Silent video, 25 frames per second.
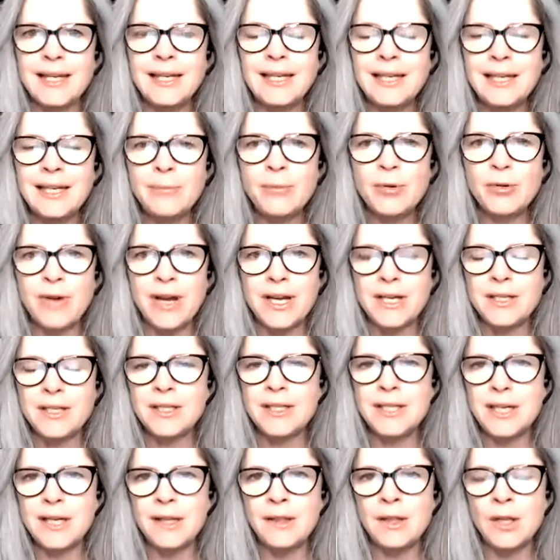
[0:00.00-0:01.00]

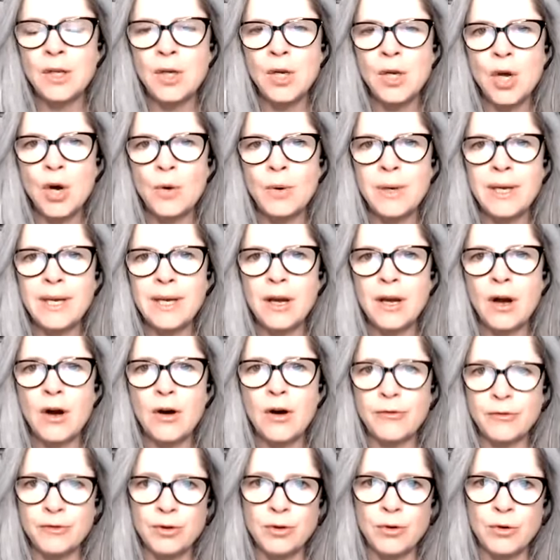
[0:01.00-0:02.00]
liberated in the knowing
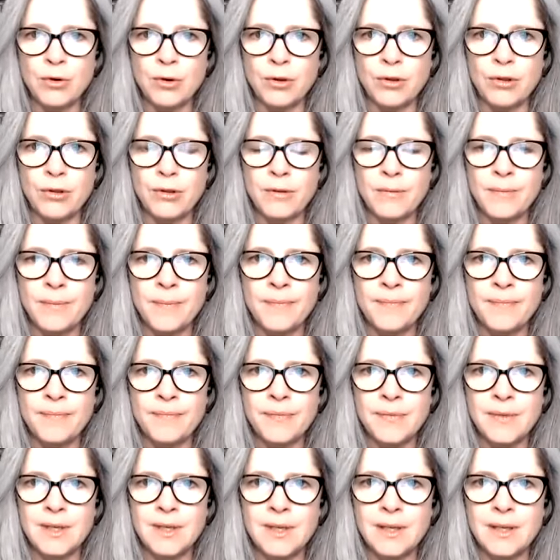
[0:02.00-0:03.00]
of truth.
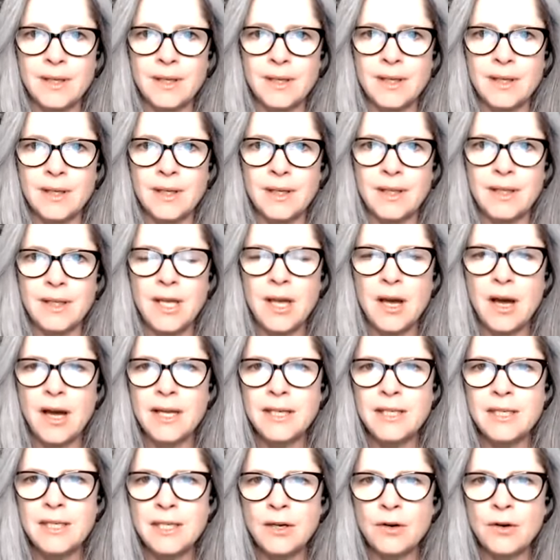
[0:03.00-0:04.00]
The
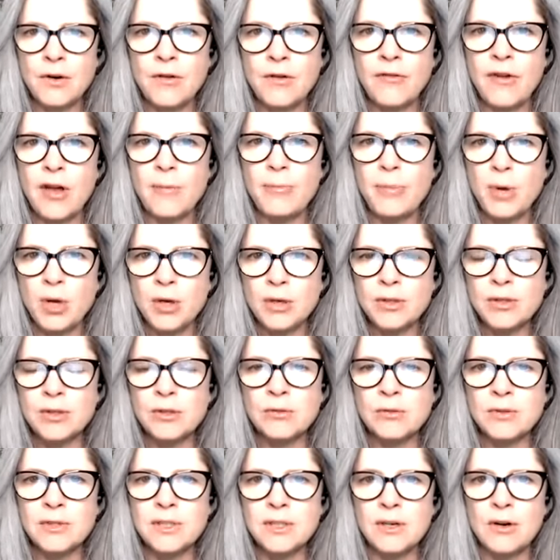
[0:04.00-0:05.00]
idea of a
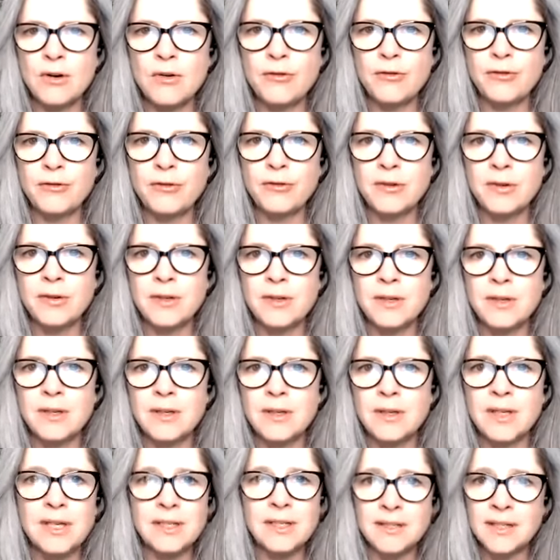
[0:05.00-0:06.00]
personal self
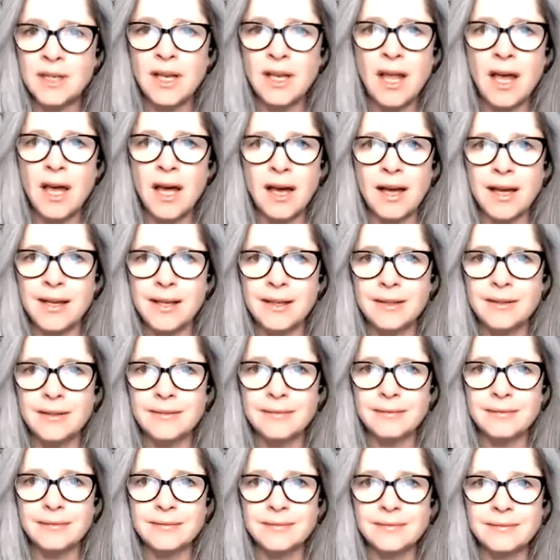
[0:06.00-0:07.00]
is a lie.
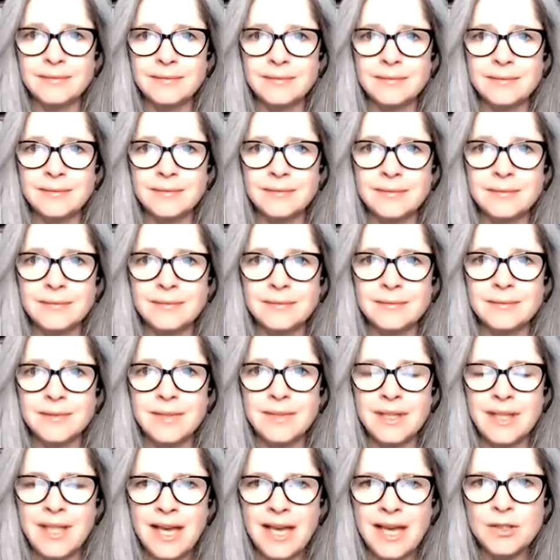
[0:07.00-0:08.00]

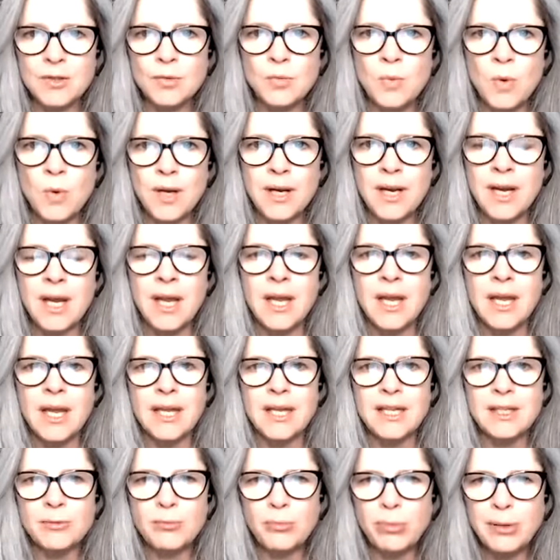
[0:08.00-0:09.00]
That's what
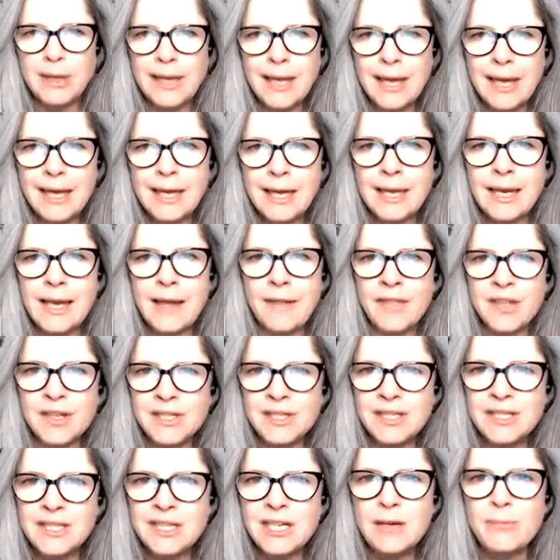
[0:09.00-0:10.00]
is playing at
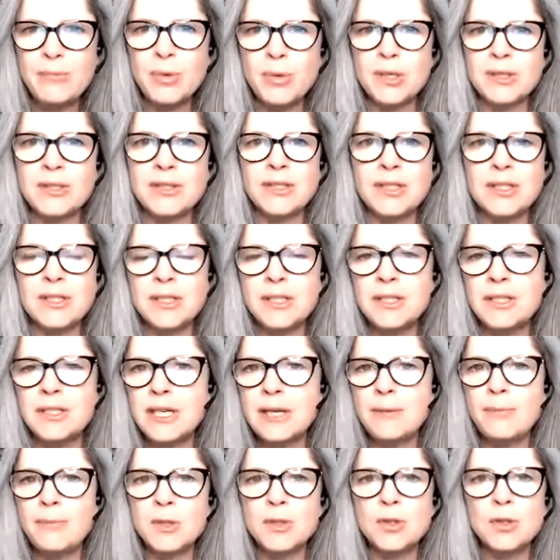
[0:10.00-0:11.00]
the deepest,
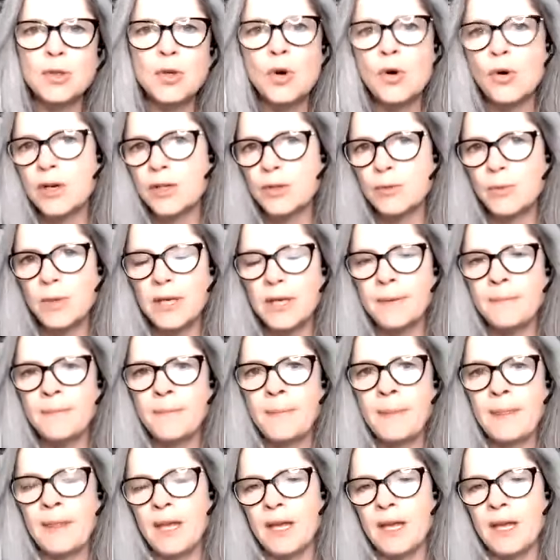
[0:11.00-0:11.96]
deepest core, as we've